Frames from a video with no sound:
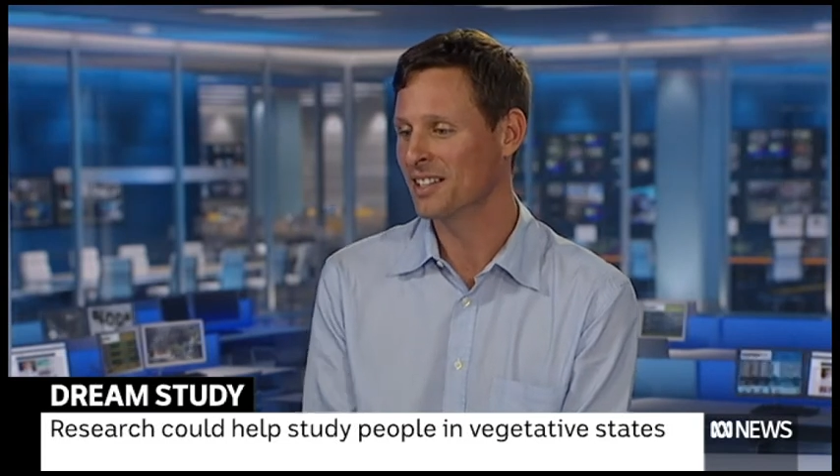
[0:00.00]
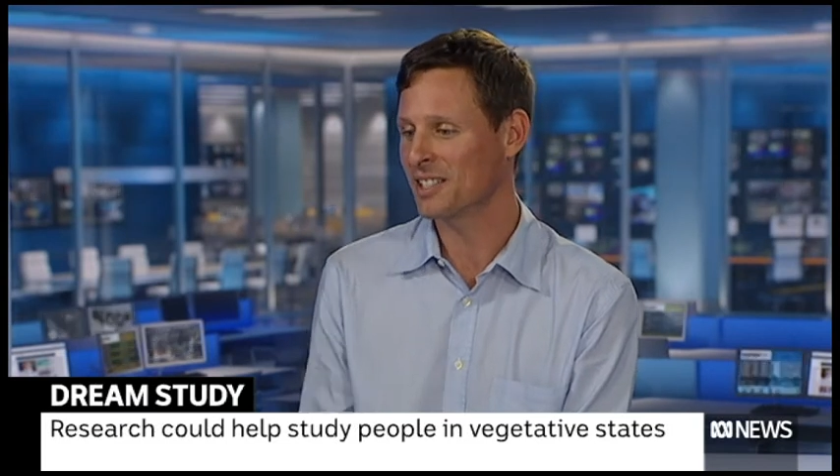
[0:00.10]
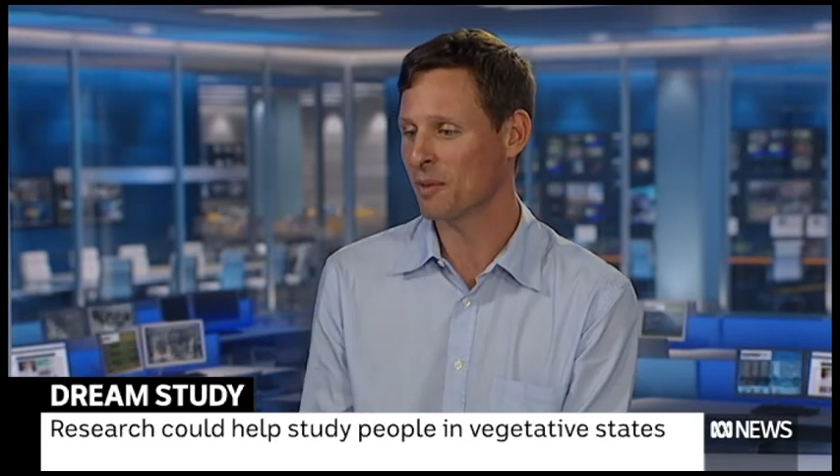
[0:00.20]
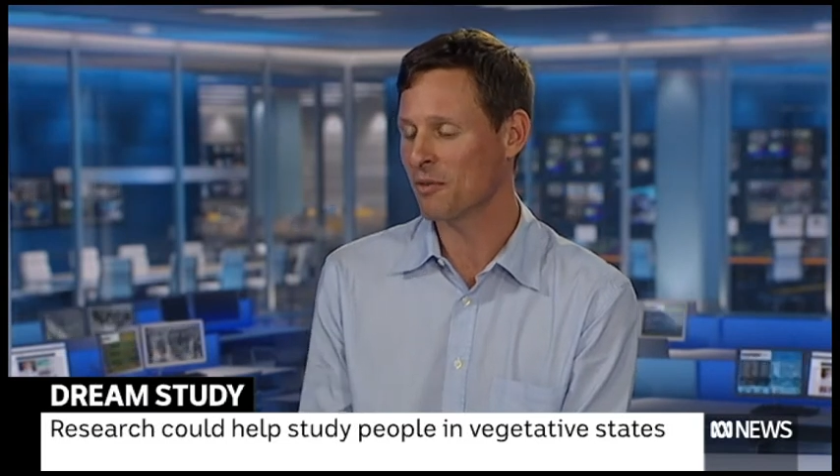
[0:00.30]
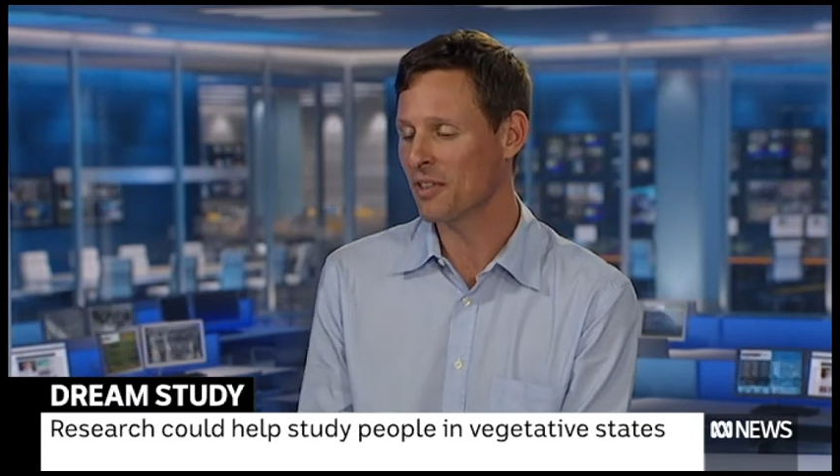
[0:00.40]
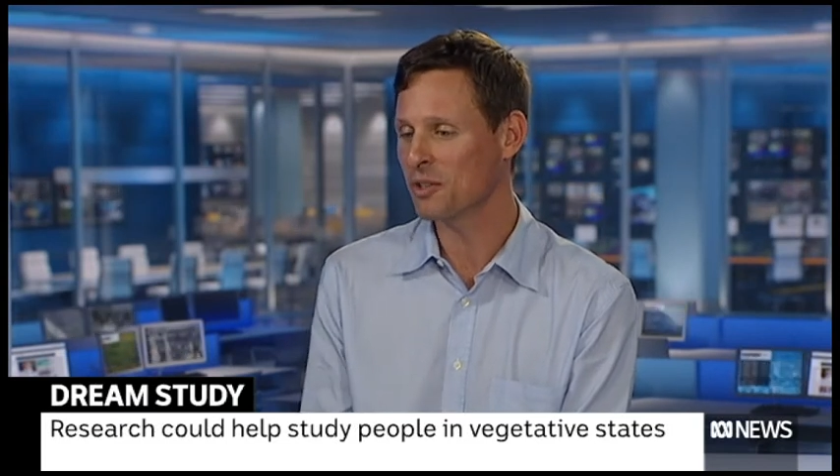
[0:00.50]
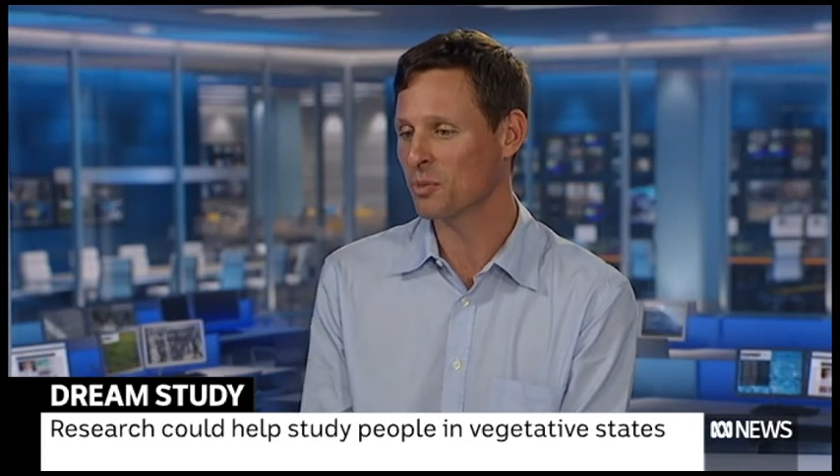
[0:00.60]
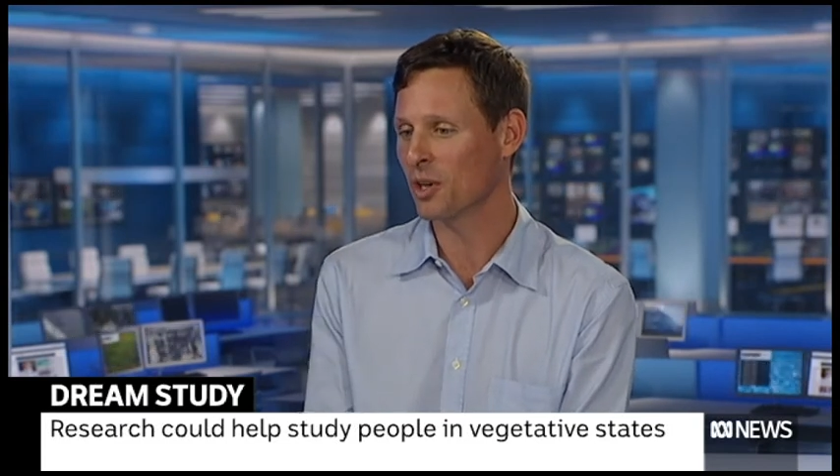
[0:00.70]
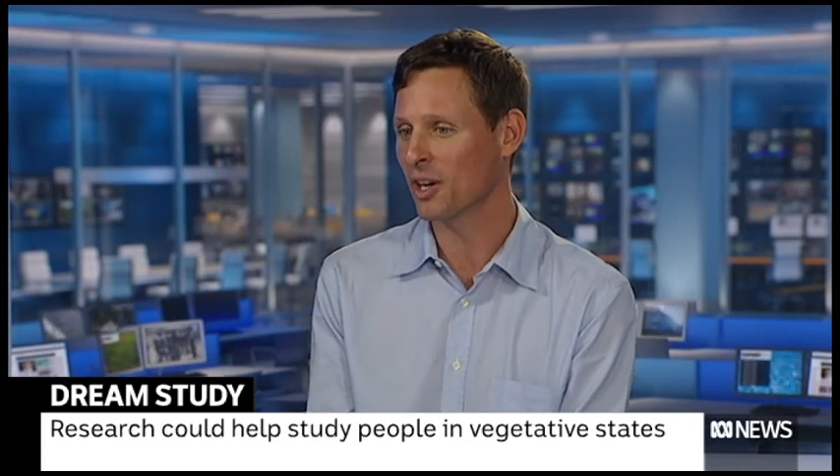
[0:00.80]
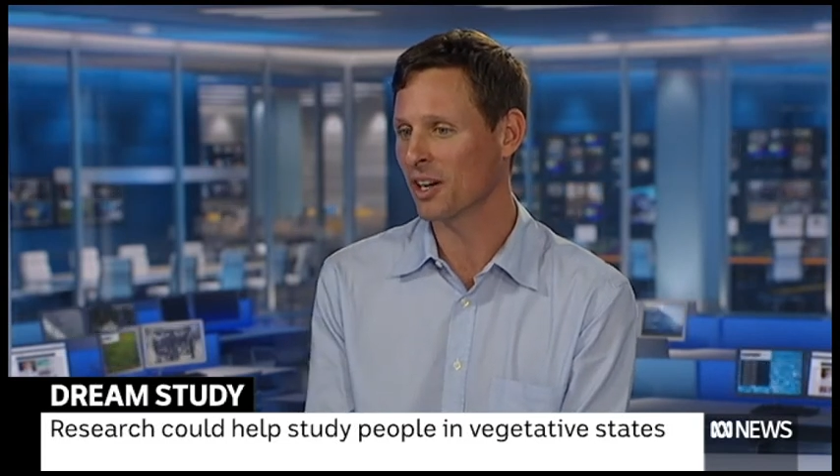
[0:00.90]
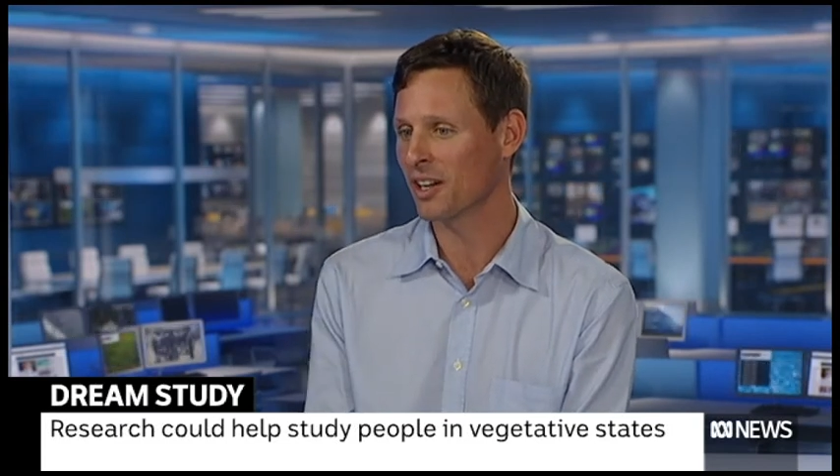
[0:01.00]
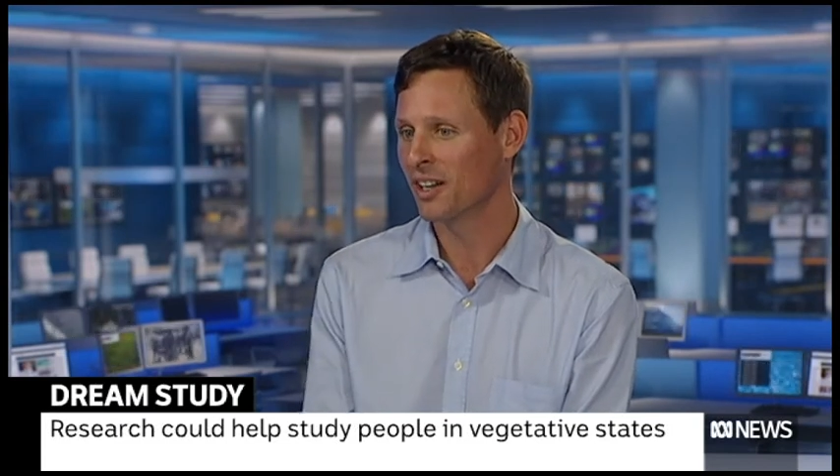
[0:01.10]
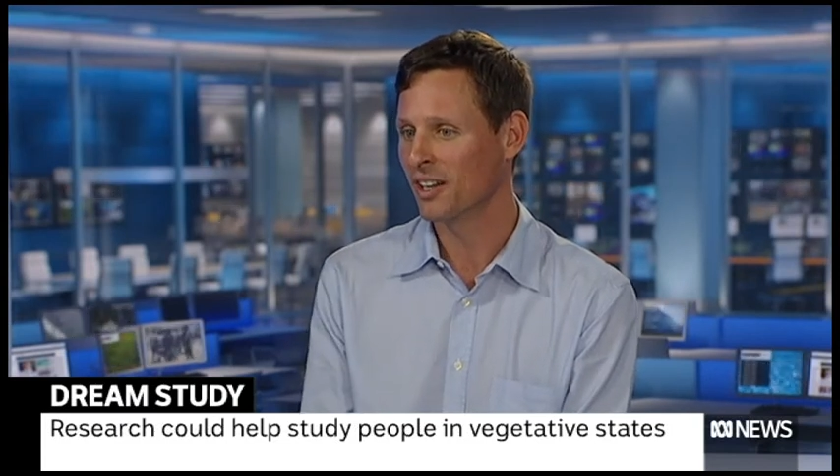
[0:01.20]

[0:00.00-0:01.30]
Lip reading: some of this work